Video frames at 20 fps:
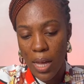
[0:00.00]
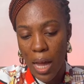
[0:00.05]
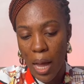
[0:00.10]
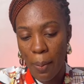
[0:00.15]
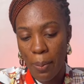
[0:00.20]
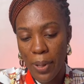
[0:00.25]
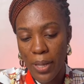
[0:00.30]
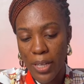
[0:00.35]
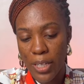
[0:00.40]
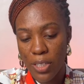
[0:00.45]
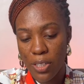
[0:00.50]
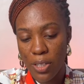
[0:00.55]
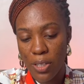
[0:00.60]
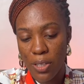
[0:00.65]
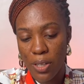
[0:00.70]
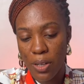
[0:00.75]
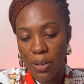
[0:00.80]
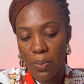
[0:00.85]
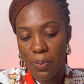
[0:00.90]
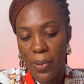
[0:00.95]
Application
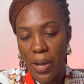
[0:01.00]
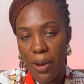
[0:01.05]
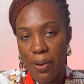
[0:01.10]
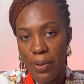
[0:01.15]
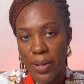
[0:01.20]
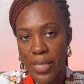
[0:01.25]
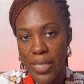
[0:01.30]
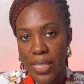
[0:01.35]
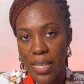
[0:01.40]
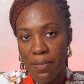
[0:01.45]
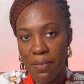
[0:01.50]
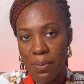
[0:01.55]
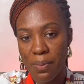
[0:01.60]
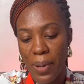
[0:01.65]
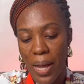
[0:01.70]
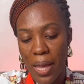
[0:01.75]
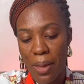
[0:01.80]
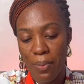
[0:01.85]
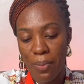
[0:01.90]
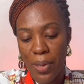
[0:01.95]
document received
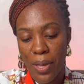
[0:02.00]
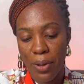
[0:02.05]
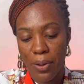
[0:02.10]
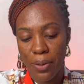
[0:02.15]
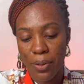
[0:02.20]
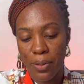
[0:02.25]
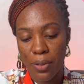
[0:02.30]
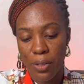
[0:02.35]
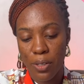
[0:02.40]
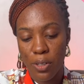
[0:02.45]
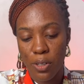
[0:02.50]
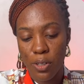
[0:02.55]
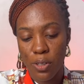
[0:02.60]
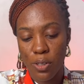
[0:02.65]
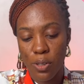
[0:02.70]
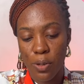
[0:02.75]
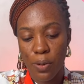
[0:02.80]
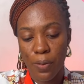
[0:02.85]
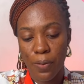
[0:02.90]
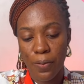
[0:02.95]
by mail.
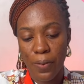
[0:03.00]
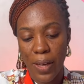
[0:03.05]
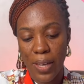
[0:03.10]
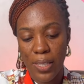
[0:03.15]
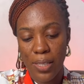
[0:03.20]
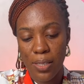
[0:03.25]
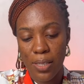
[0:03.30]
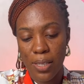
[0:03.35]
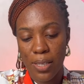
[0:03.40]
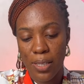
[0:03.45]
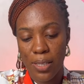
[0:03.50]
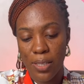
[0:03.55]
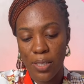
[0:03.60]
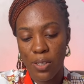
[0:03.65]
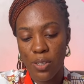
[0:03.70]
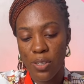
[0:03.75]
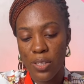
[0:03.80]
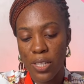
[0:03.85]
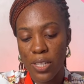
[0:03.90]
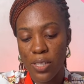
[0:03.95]
So first is
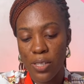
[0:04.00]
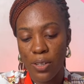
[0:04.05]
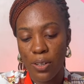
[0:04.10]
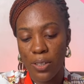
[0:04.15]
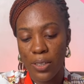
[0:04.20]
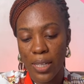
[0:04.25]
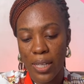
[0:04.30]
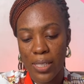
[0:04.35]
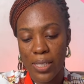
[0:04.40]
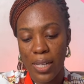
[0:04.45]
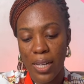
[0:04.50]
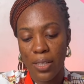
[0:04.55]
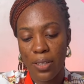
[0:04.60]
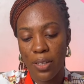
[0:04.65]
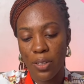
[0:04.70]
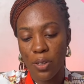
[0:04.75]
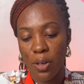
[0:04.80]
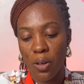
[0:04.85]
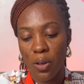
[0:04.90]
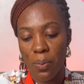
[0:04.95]
you need to understand
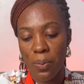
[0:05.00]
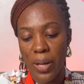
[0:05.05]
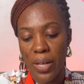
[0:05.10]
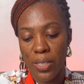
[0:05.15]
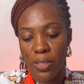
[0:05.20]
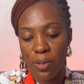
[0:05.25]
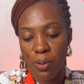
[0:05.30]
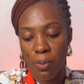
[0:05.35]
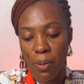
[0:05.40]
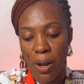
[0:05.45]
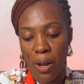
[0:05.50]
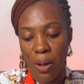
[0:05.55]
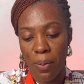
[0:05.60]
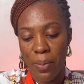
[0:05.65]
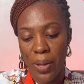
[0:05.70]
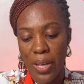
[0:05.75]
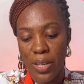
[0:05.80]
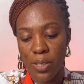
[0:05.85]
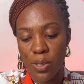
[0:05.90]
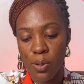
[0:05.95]
the document
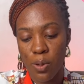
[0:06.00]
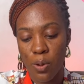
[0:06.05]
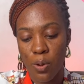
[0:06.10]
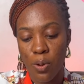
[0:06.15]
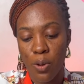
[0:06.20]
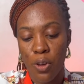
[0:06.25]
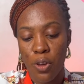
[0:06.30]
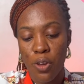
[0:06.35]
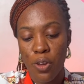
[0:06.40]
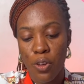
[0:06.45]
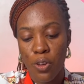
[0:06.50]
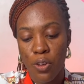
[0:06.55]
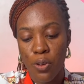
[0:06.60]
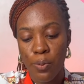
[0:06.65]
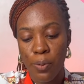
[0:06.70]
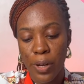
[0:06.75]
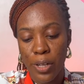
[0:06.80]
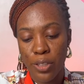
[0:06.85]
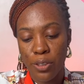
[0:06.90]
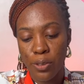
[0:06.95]
requirement. So
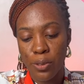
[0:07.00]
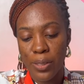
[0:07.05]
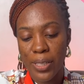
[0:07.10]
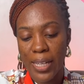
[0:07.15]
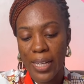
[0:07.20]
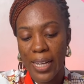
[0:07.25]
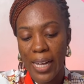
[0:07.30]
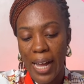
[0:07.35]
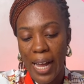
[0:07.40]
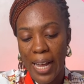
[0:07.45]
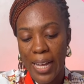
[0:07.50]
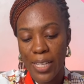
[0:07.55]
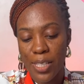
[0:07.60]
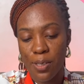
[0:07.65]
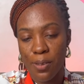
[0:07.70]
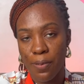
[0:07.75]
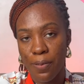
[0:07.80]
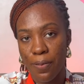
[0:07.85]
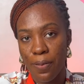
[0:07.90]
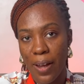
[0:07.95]
read through the guide
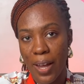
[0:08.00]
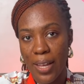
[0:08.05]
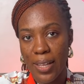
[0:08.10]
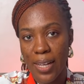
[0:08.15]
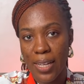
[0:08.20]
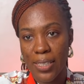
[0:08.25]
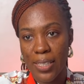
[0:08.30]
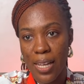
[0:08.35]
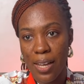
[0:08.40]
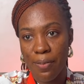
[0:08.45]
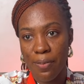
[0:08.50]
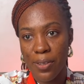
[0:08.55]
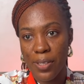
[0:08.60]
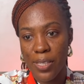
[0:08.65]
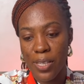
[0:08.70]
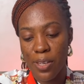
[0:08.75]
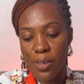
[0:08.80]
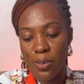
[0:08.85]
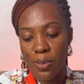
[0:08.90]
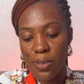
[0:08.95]
to find out
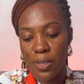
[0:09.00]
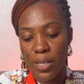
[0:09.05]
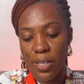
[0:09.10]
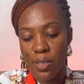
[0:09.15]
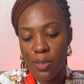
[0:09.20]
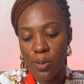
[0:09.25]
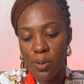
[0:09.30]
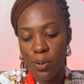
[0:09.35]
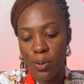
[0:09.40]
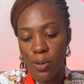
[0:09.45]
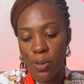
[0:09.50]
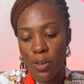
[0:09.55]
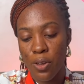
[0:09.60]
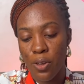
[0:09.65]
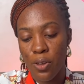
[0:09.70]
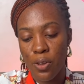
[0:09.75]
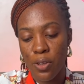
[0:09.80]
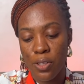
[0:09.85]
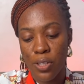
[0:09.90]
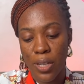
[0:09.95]
everything you need. So
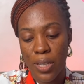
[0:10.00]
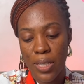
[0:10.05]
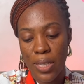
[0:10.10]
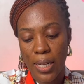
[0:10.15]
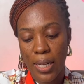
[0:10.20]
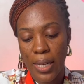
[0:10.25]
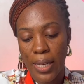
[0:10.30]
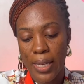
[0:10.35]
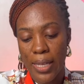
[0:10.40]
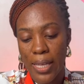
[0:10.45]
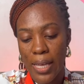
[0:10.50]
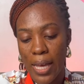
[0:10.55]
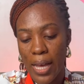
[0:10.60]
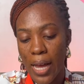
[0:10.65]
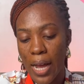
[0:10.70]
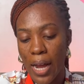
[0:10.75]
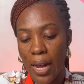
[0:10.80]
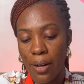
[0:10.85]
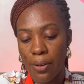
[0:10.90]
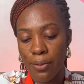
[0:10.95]
you just click here
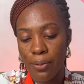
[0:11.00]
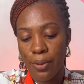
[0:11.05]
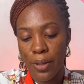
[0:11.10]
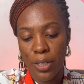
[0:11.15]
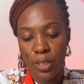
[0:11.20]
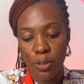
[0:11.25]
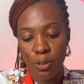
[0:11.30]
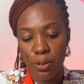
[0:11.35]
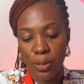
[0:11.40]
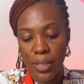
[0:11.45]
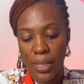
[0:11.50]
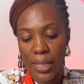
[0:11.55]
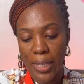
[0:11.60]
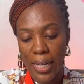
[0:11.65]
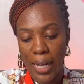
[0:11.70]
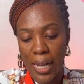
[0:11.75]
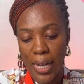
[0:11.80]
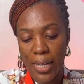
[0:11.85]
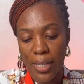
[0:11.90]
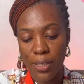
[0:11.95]
and read through the
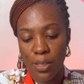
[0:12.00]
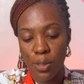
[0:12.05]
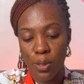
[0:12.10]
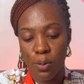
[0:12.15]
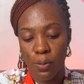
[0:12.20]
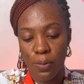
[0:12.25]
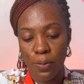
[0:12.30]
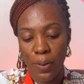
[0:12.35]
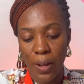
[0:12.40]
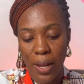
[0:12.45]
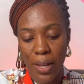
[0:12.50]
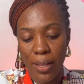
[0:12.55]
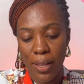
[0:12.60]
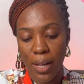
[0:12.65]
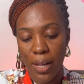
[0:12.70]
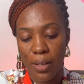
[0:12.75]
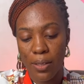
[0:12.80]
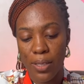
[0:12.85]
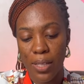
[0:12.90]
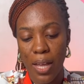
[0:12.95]
guide to find
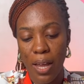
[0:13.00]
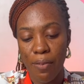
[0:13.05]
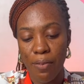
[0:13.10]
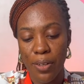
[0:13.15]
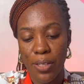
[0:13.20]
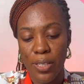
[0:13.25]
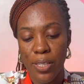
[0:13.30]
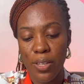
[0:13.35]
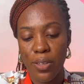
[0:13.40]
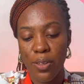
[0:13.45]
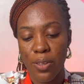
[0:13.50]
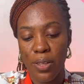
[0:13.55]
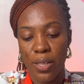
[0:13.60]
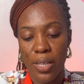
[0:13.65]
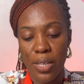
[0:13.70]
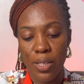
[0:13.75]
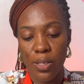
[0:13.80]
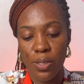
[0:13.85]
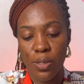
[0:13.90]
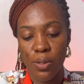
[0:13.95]
out everything you
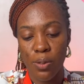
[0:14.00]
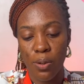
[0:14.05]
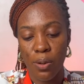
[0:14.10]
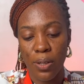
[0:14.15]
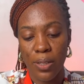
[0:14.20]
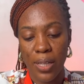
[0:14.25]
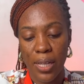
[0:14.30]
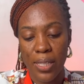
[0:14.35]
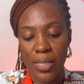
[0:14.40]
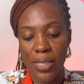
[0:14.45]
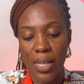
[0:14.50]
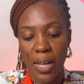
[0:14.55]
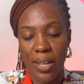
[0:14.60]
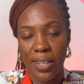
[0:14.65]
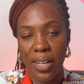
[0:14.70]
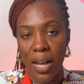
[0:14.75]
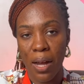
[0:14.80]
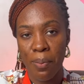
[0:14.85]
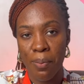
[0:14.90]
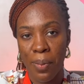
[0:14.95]
need to
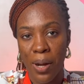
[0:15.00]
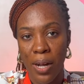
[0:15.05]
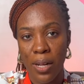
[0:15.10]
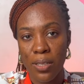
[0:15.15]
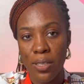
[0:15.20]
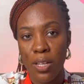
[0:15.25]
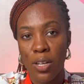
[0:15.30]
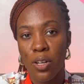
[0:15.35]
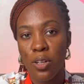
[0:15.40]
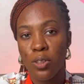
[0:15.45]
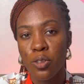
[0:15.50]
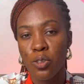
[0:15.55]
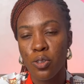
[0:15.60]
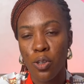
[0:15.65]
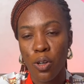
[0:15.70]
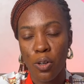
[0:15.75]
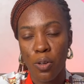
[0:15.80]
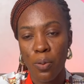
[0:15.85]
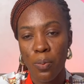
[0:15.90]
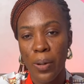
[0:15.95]
understand about
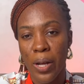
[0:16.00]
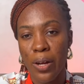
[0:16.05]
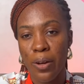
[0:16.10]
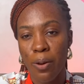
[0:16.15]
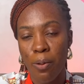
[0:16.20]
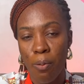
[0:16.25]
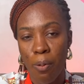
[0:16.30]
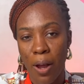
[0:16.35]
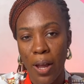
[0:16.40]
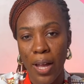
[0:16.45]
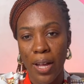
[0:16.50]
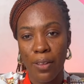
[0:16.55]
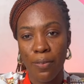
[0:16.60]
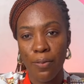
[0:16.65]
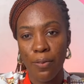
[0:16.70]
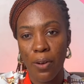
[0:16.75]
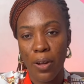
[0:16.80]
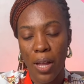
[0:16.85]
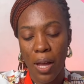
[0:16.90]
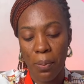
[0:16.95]
document required
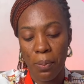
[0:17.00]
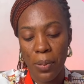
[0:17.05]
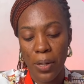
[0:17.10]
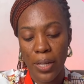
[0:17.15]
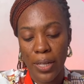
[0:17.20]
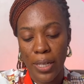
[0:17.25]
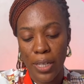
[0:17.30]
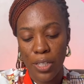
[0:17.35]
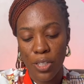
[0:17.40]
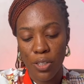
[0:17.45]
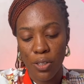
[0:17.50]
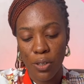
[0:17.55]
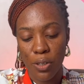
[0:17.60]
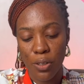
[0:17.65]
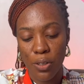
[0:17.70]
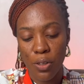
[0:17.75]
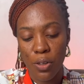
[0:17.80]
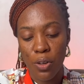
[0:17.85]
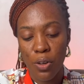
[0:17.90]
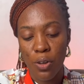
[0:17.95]
for your
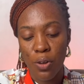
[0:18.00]
application.